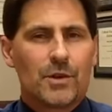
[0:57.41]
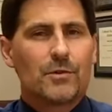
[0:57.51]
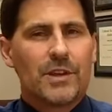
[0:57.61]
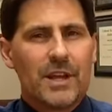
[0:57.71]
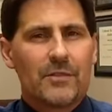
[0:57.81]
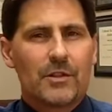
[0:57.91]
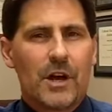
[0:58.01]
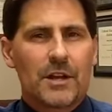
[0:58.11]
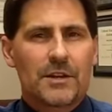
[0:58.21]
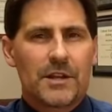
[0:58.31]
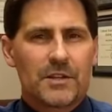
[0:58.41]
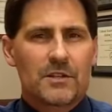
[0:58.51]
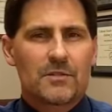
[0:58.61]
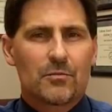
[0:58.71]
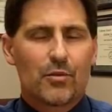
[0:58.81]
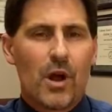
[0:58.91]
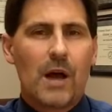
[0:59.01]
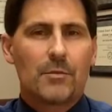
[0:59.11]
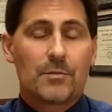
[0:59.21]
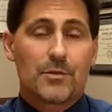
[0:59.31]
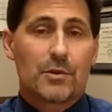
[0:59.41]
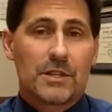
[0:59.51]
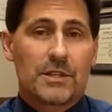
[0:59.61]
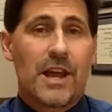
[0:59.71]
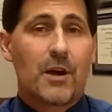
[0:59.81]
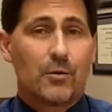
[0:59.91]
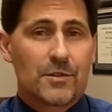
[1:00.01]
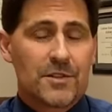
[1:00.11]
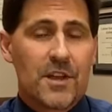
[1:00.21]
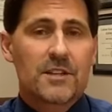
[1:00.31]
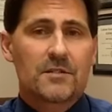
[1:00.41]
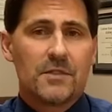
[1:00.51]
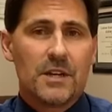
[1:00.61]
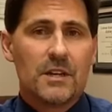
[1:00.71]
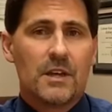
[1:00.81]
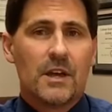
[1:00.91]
don't have a lot of digestive problems or at least outward signs of it